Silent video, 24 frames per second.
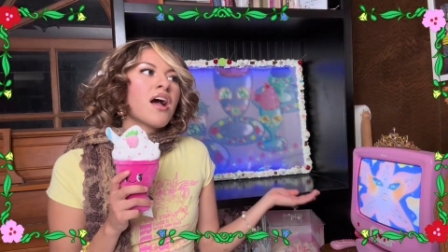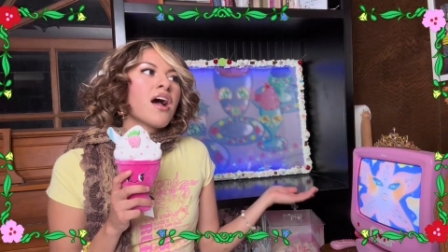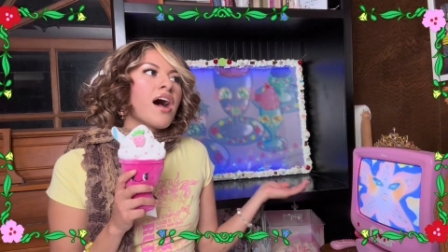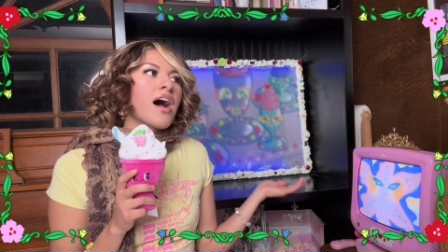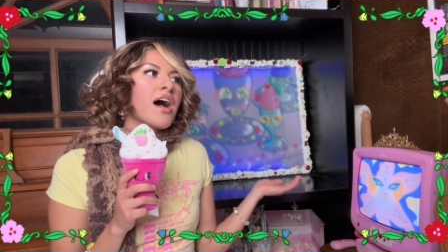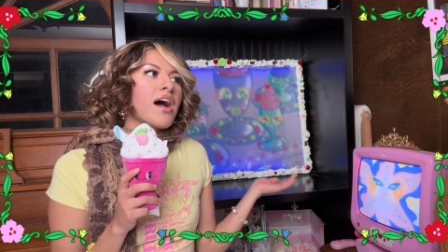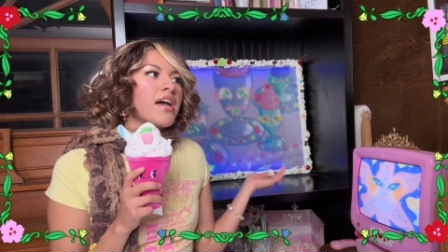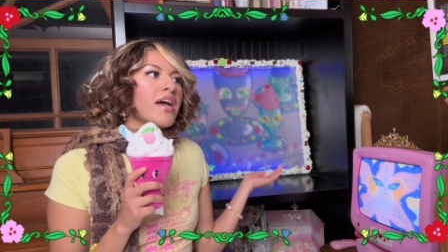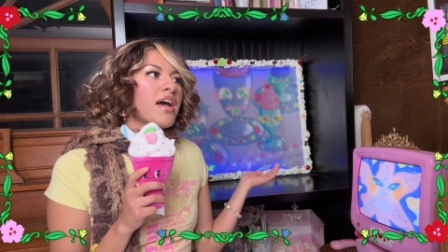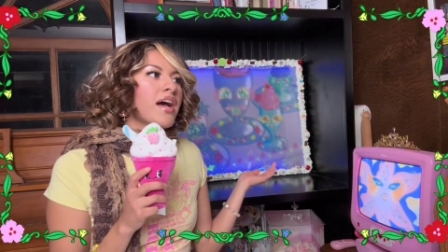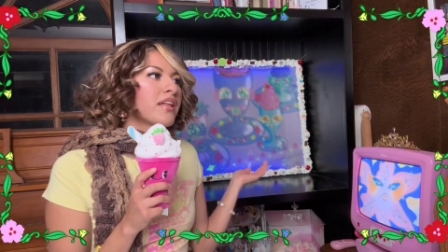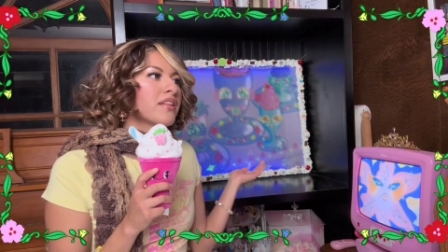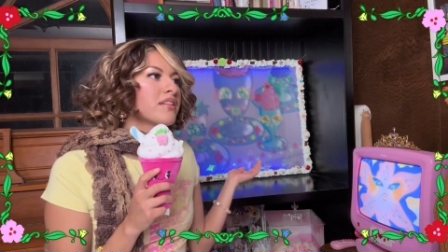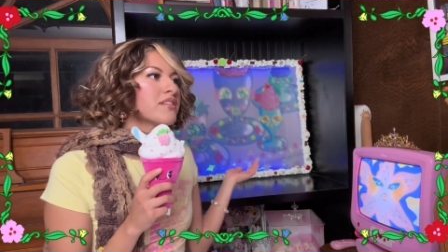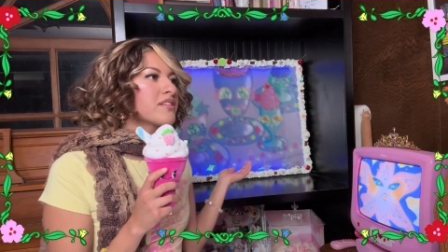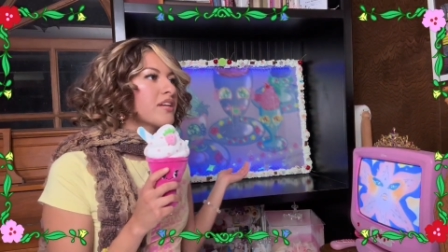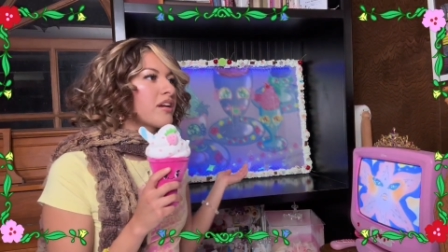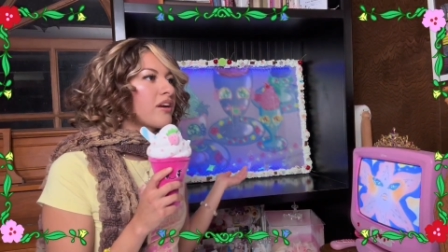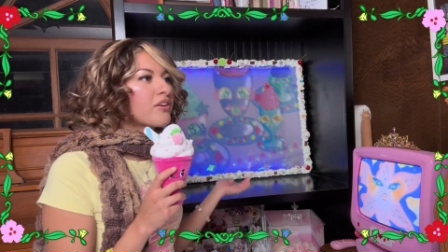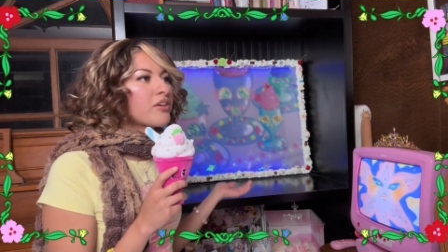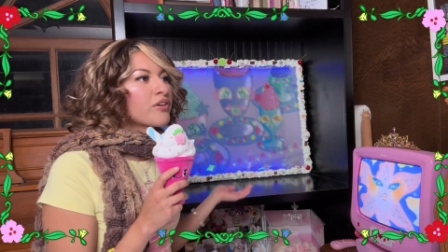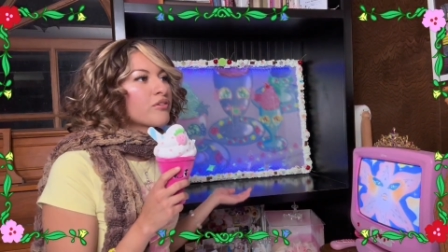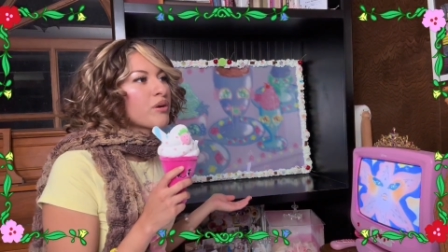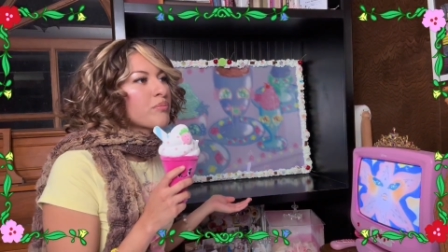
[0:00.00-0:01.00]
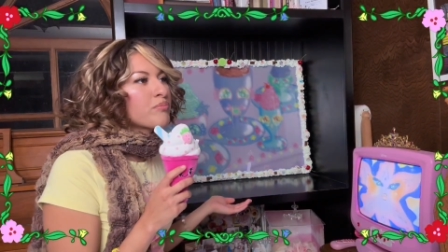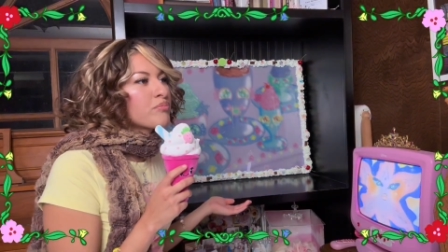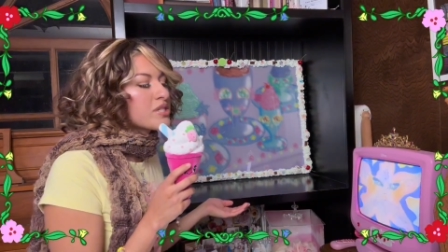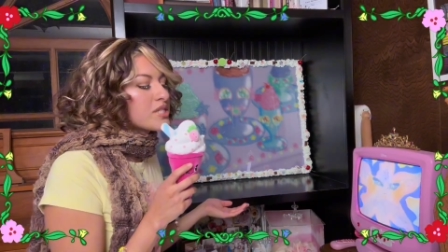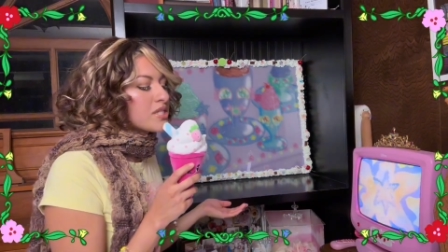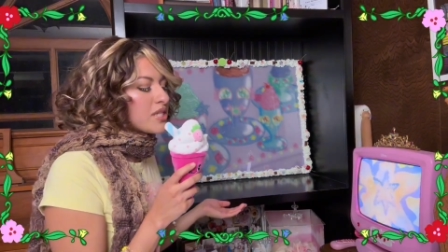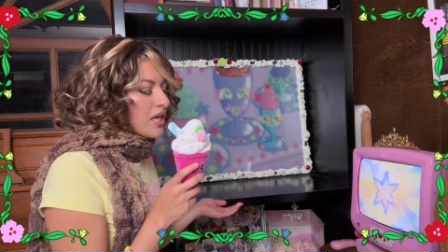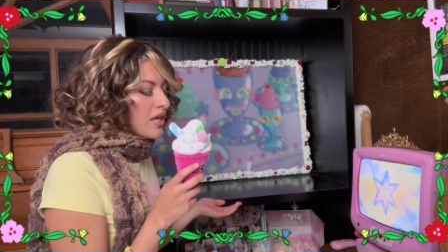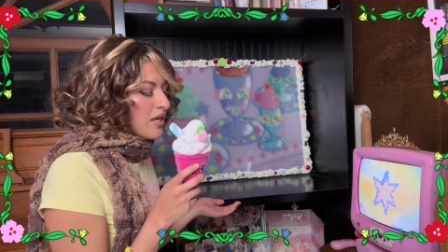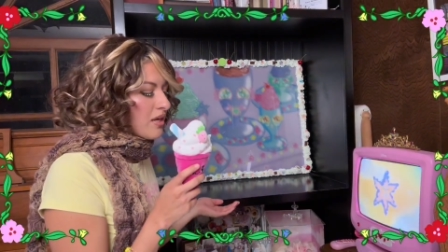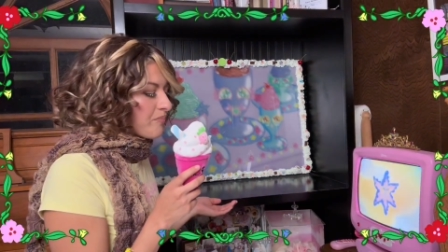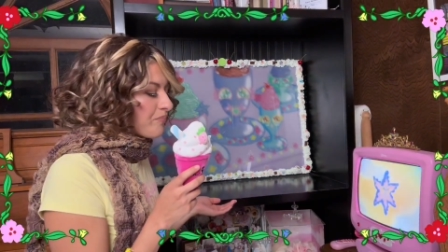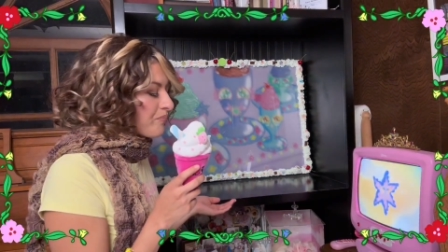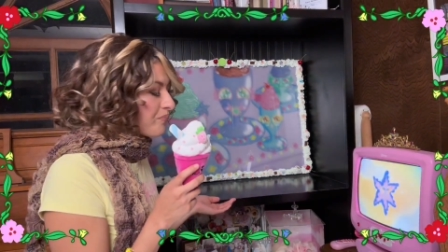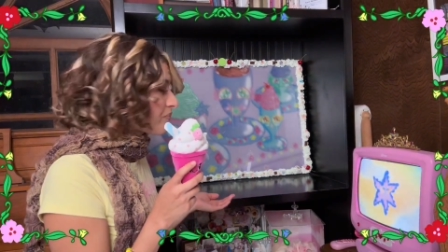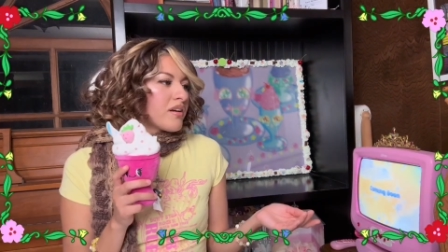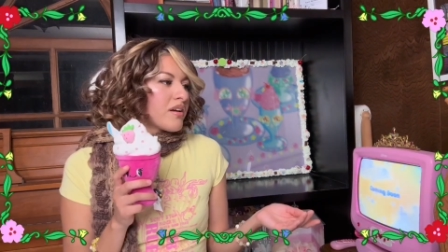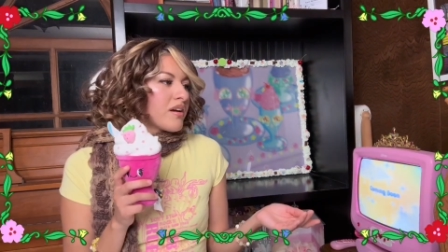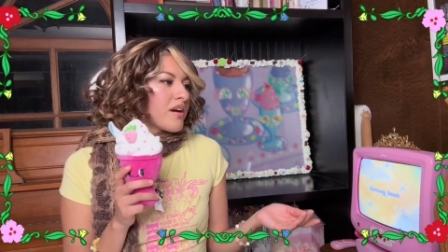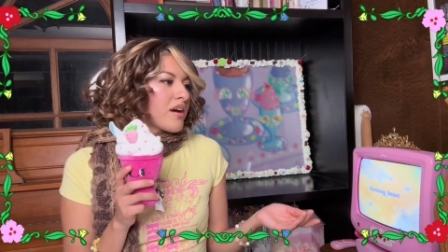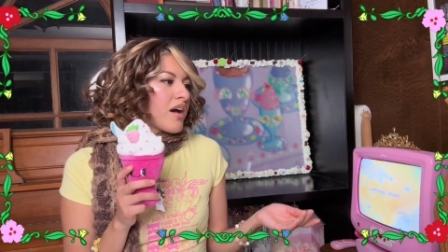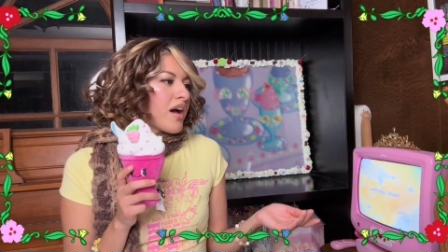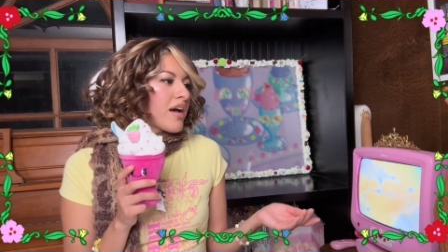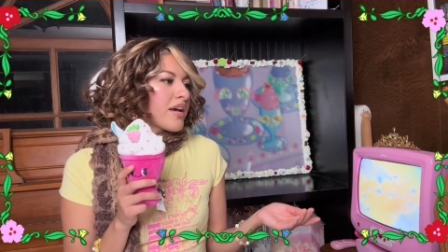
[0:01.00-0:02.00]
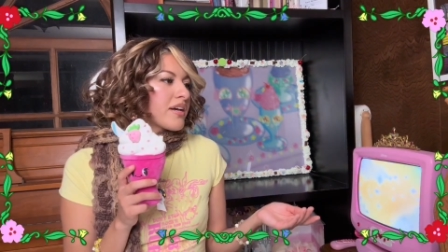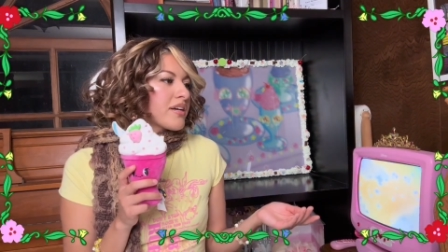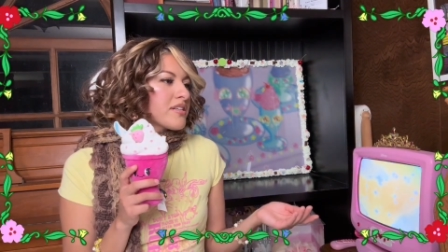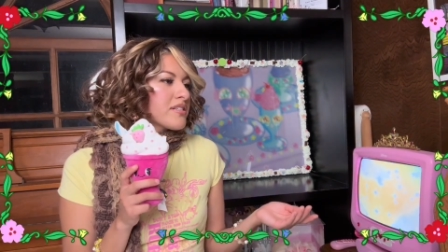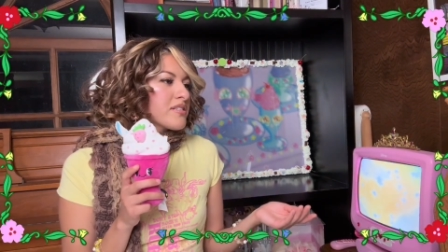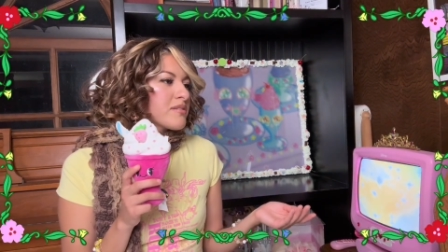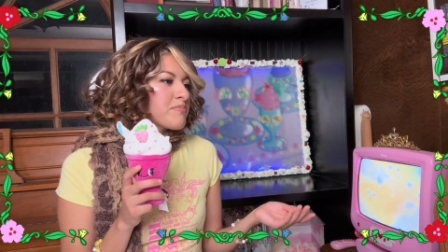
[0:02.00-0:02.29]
I had this character represent, I guess,